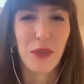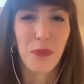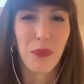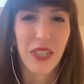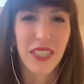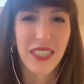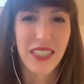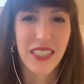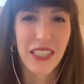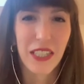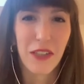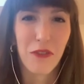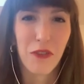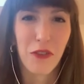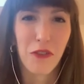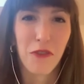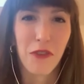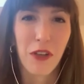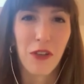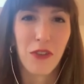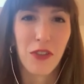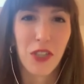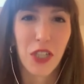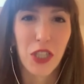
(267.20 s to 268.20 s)
the president of the
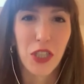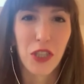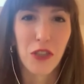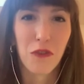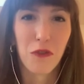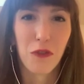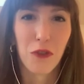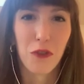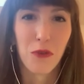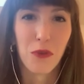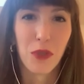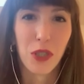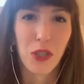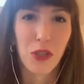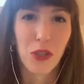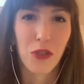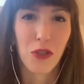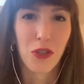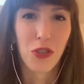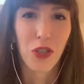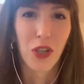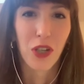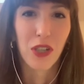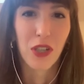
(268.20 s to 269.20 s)
Foundation for
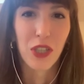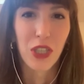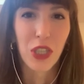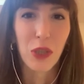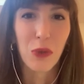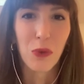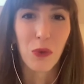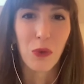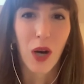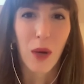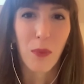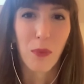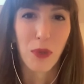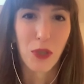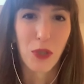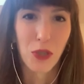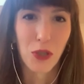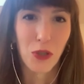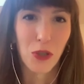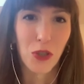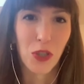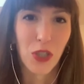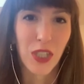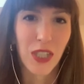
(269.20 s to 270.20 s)
Research on Equal
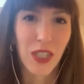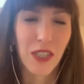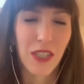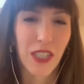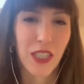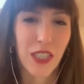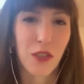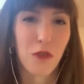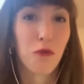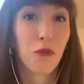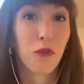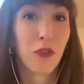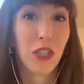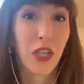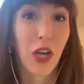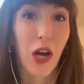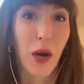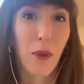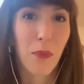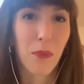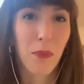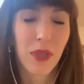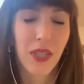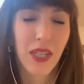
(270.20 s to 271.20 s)
Opportunity. That's
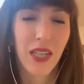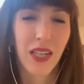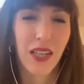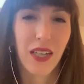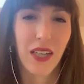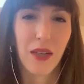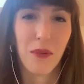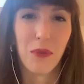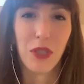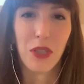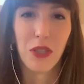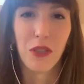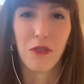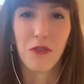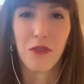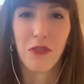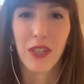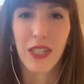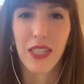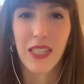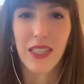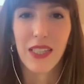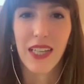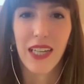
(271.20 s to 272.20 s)
FreeOp. Um, you can
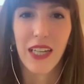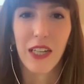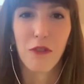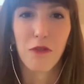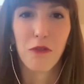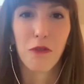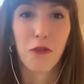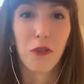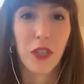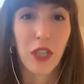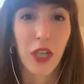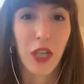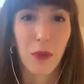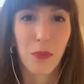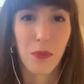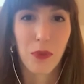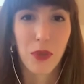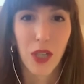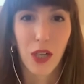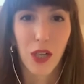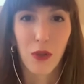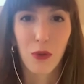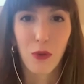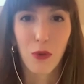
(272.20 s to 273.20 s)
find that at
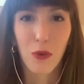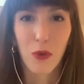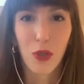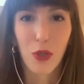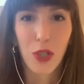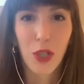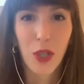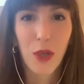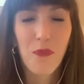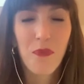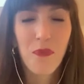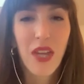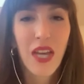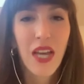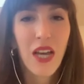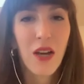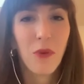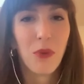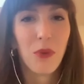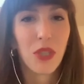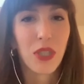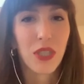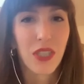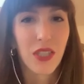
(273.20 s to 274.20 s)
freopp.org,
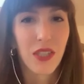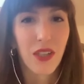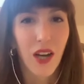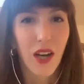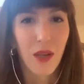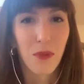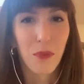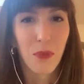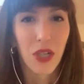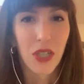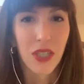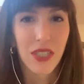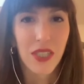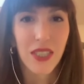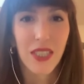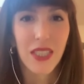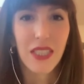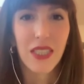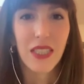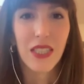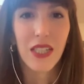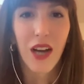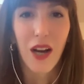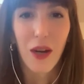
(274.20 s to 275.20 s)
which is a
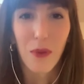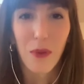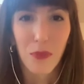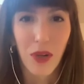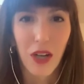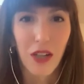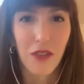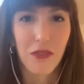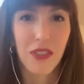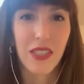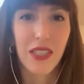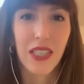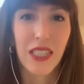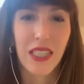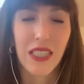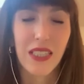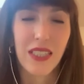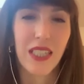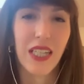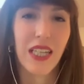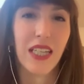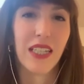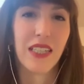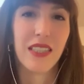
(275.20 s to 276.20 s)
nonpartisan, nonprofit
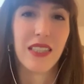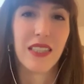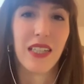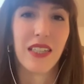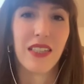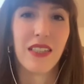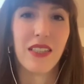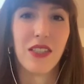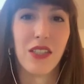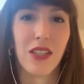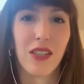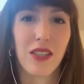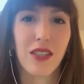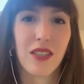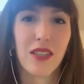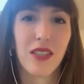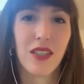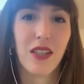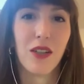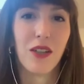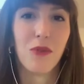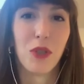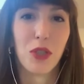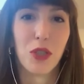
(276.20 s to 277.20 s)
think tank that conducts
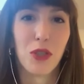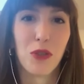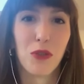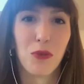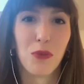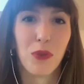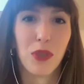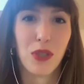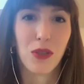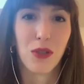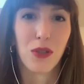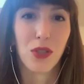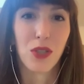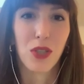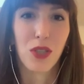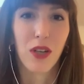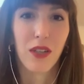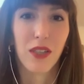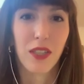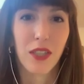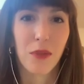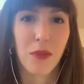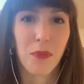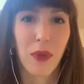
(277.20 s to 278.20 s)
original research
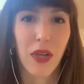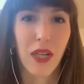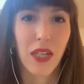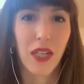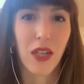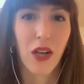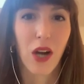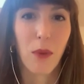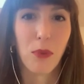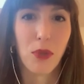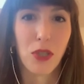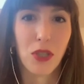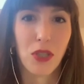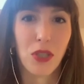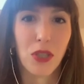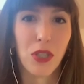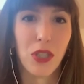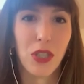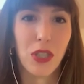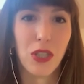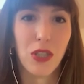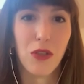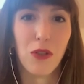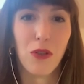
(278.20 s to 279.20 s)
on expanding
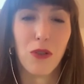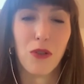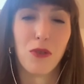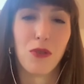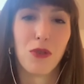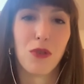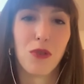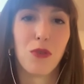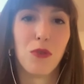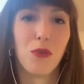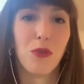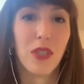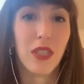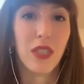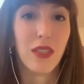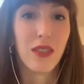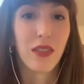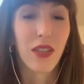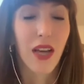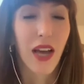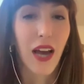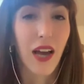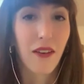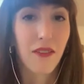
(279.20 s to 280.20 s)
opportunity to those who
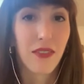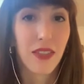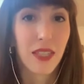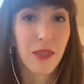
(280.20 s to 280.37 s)
least have